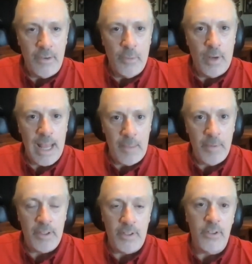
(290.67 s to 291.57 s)
what
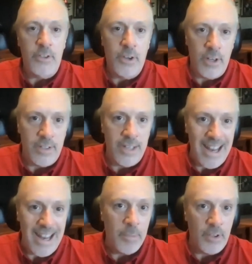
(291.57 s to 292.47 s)
happens is you turn a
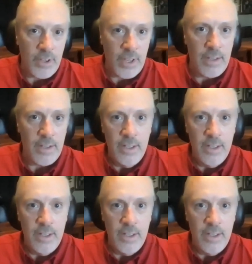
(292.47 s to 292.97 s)
10%